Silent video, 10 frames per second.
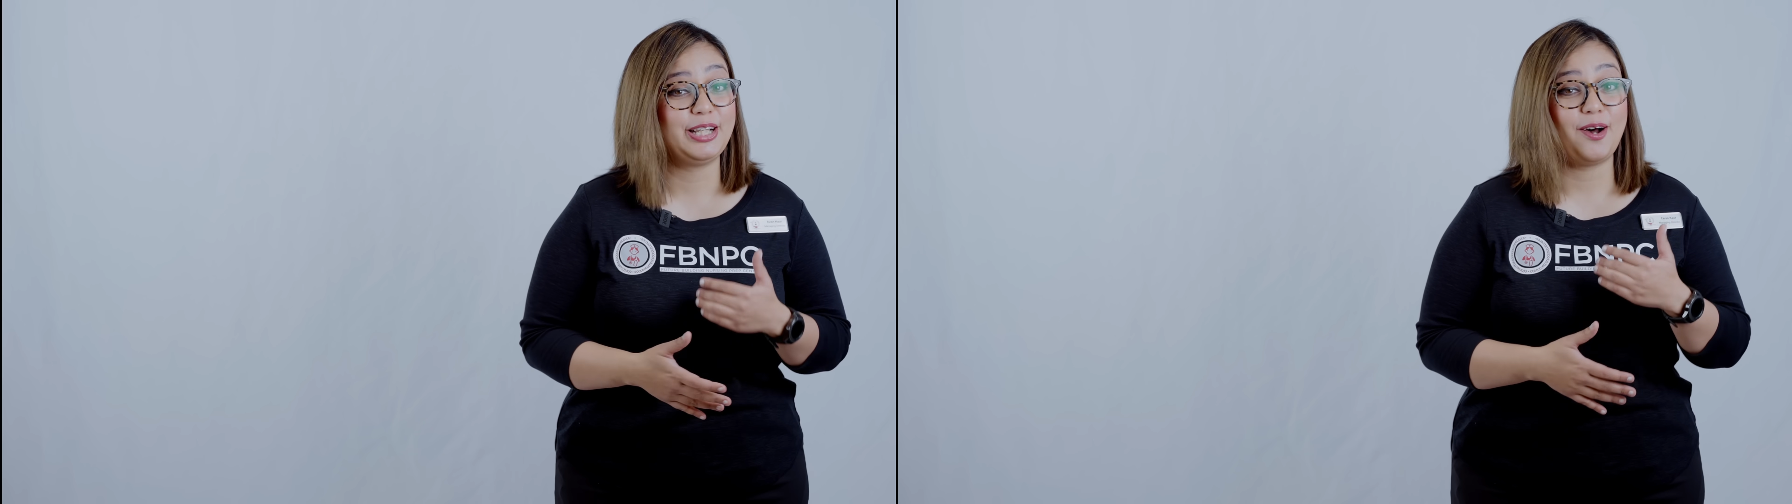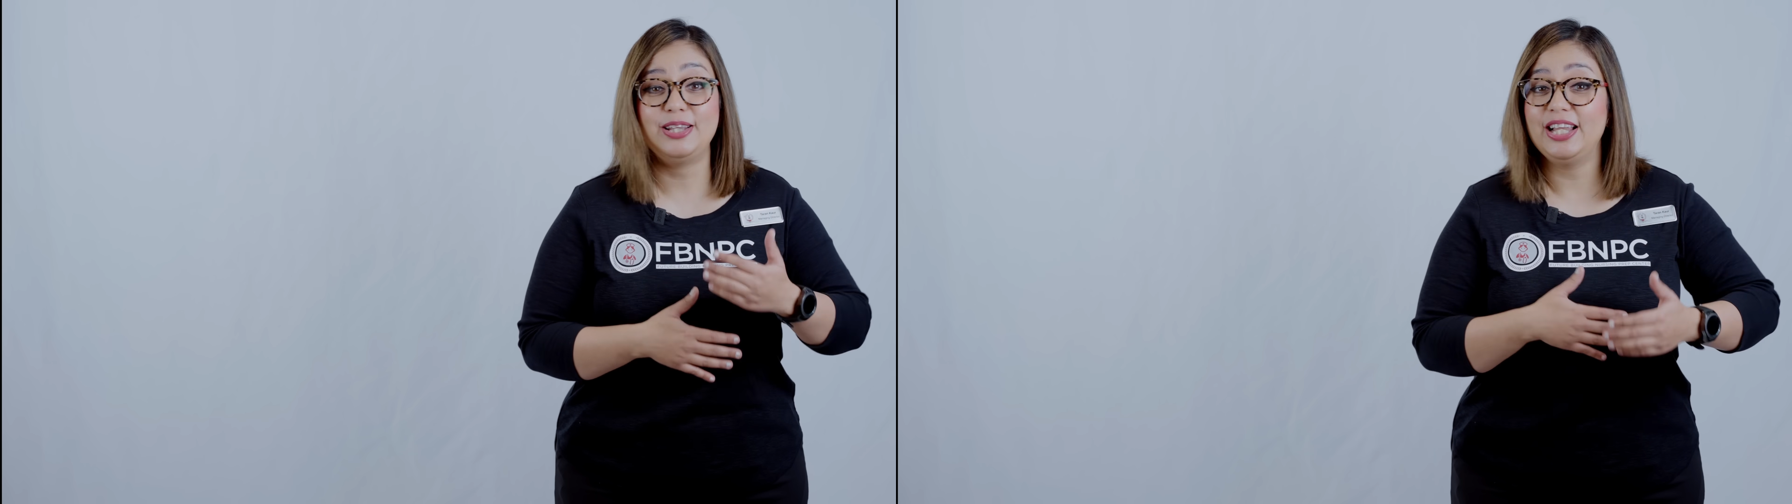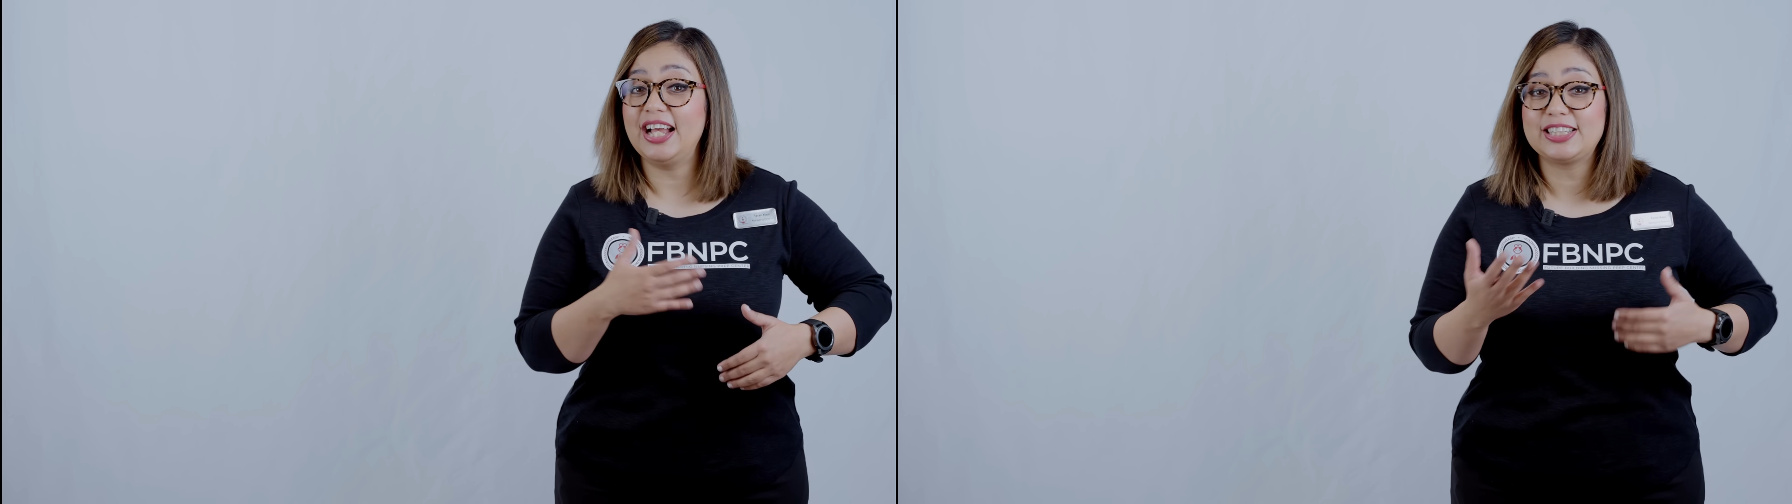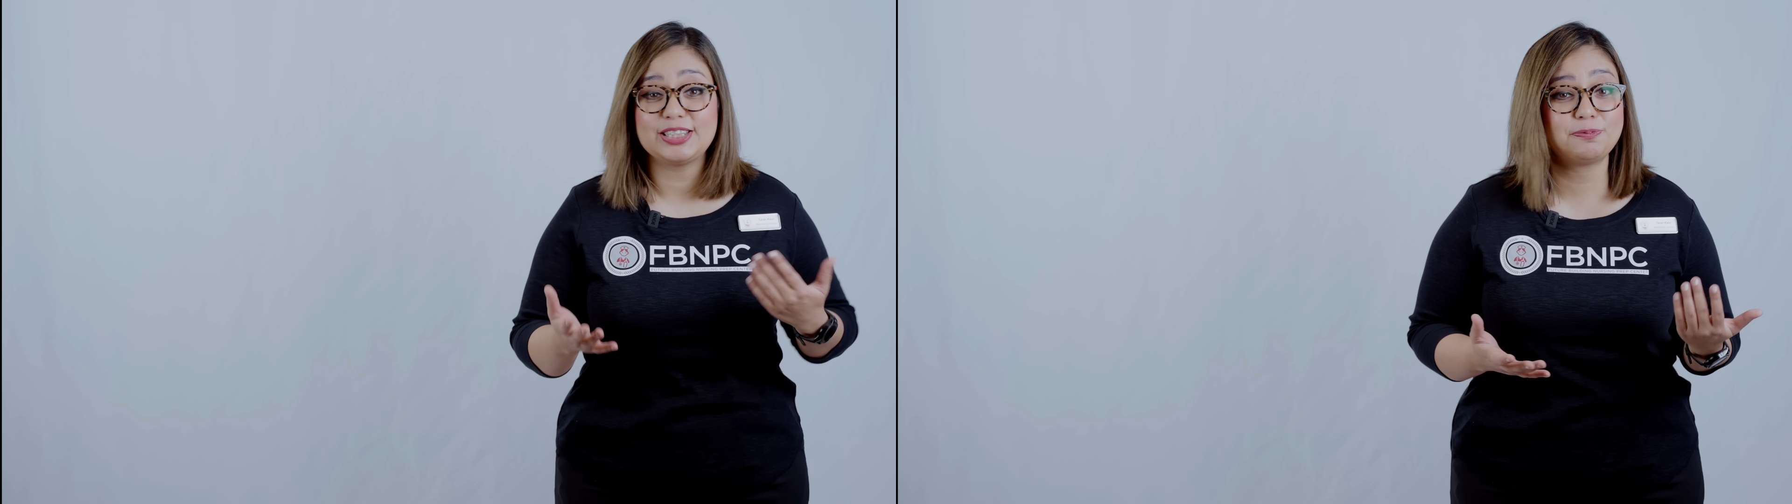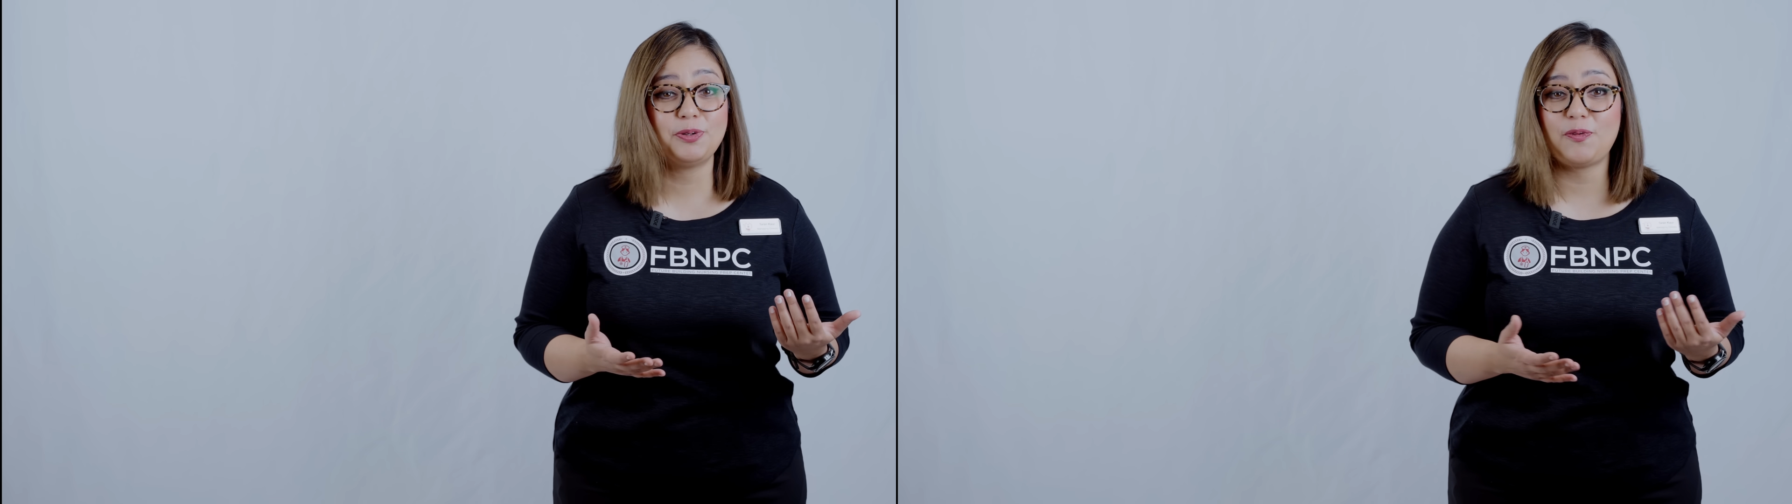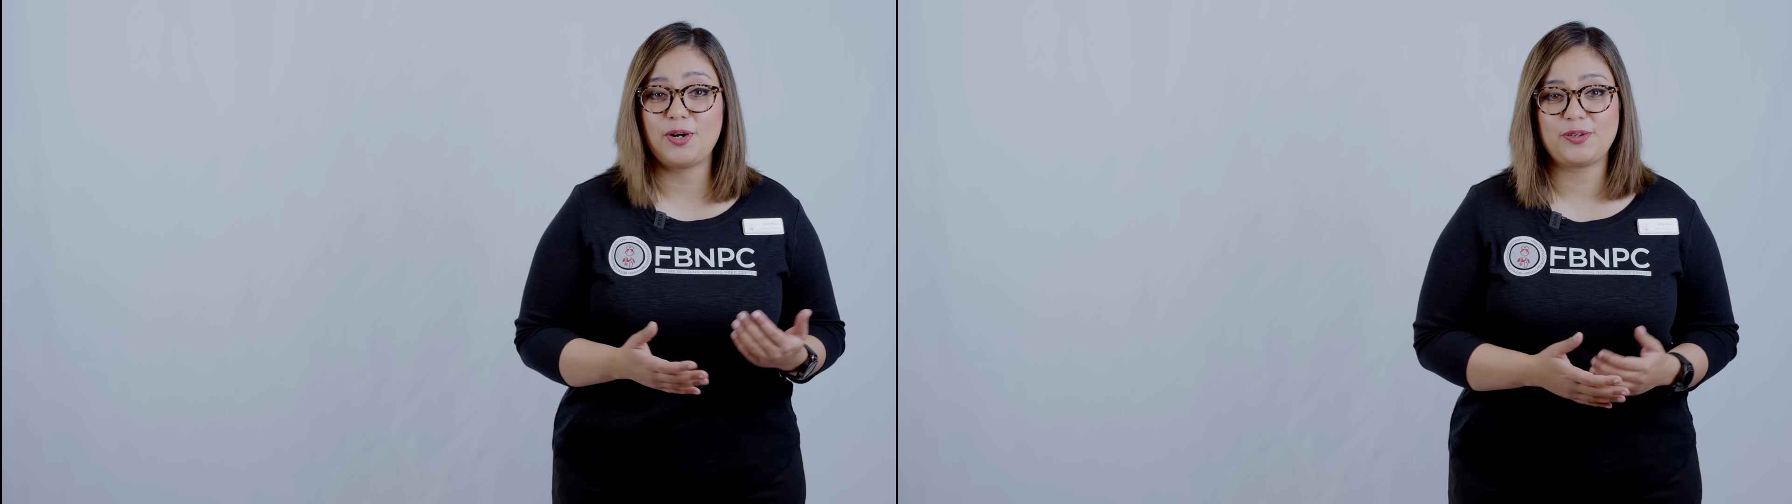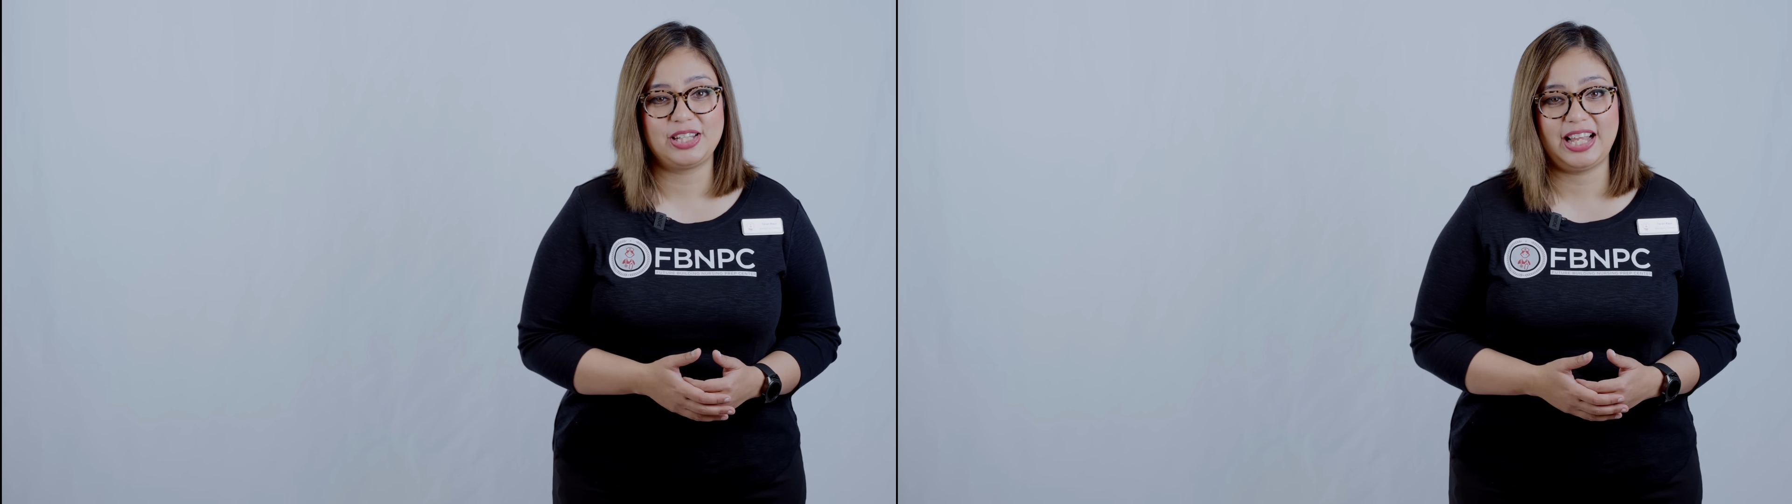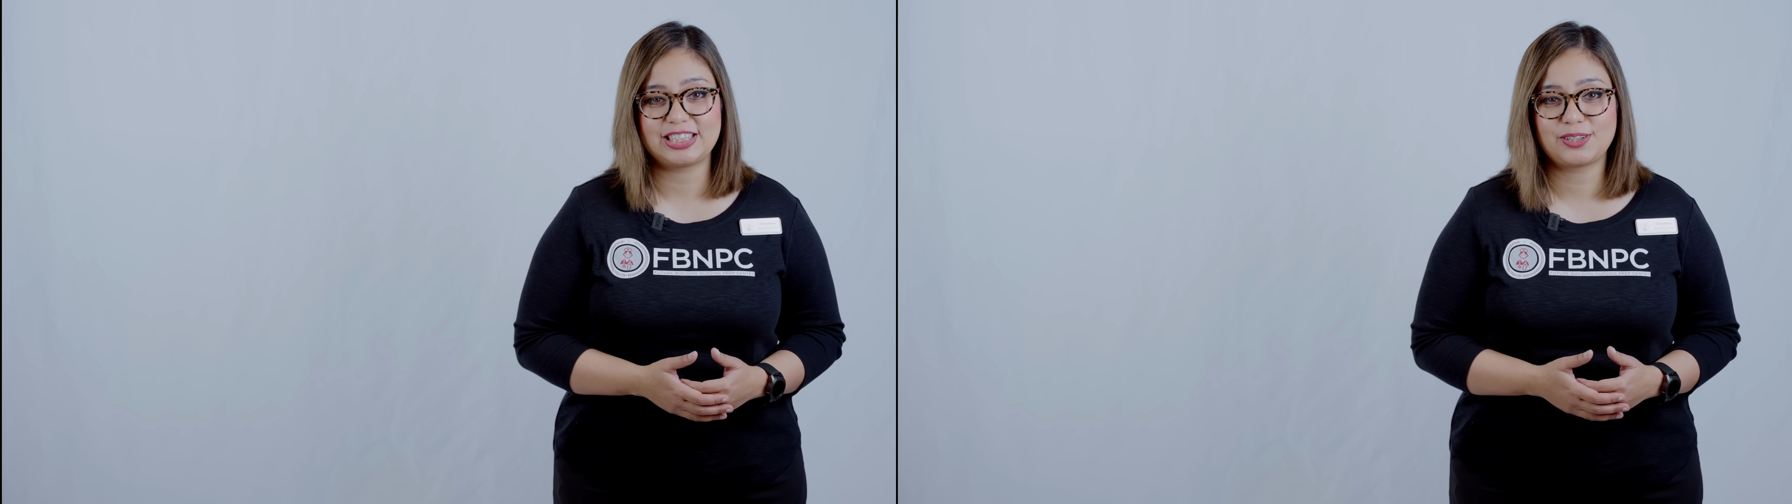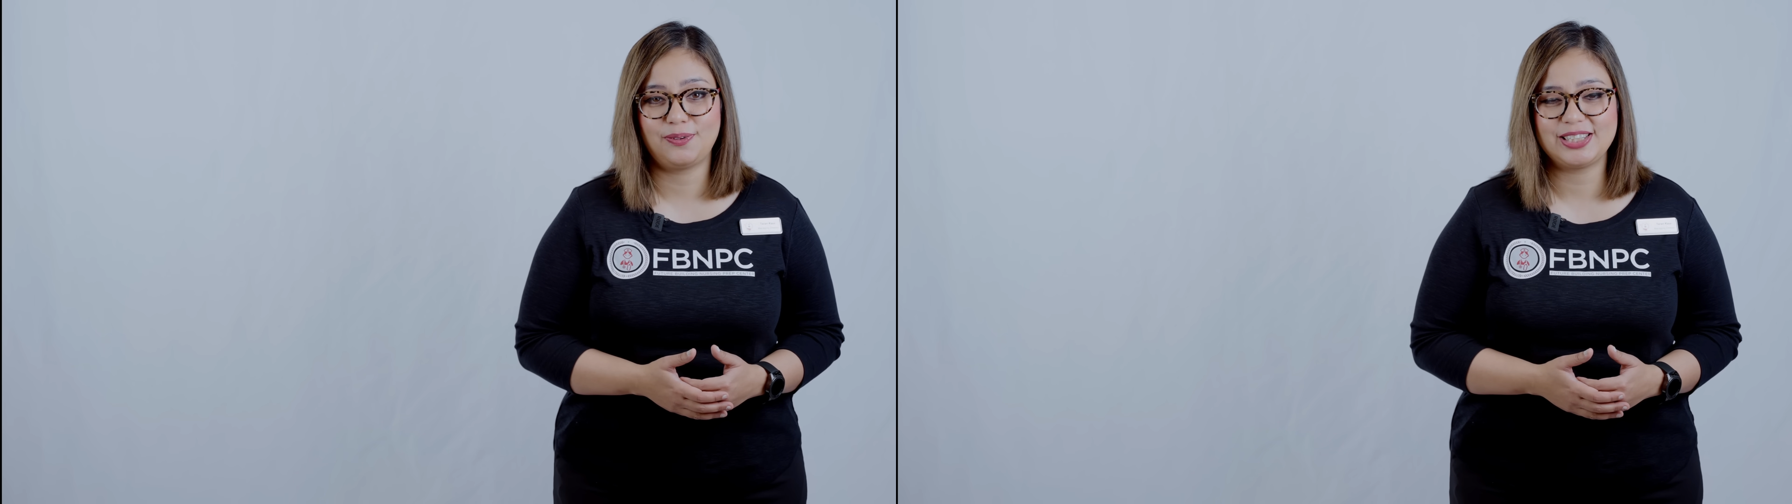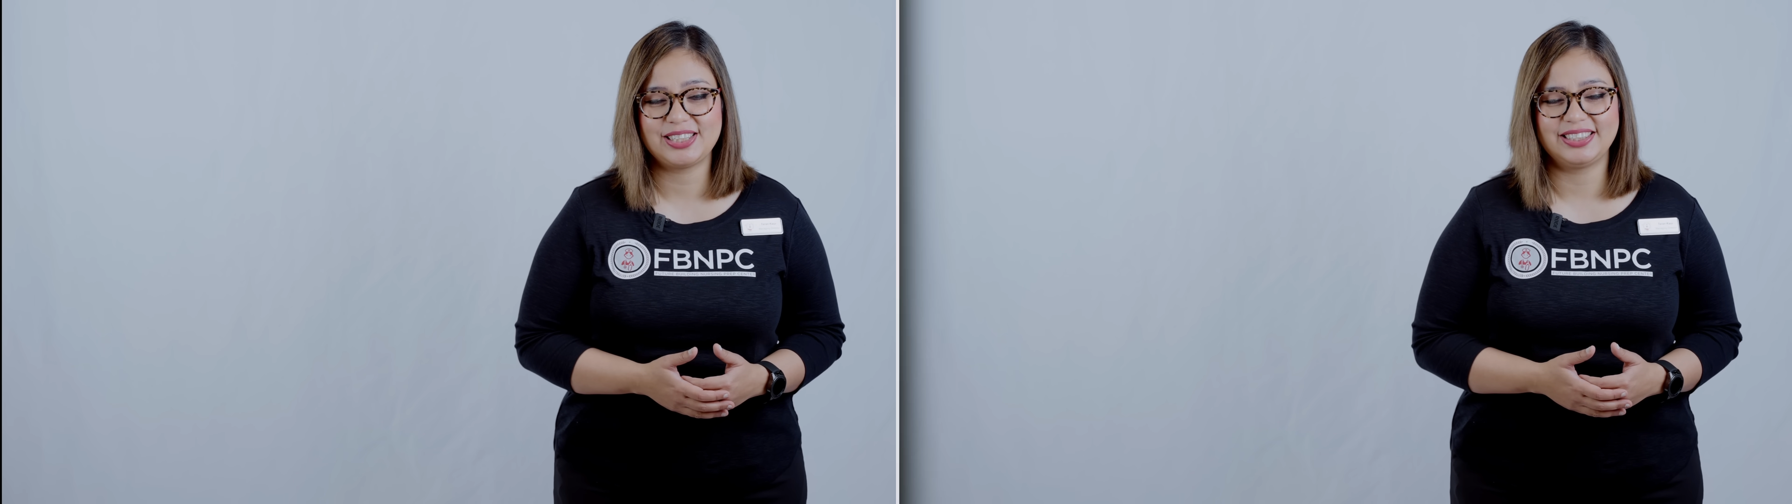Now let's just move on to the next
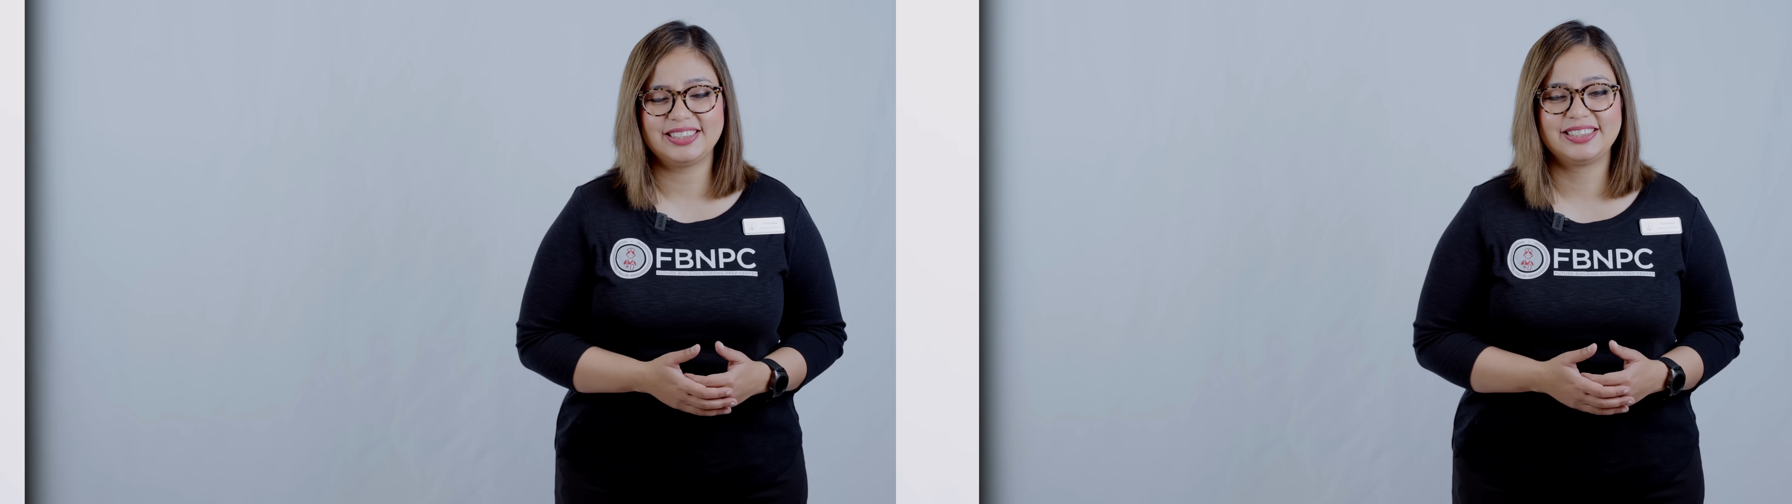question.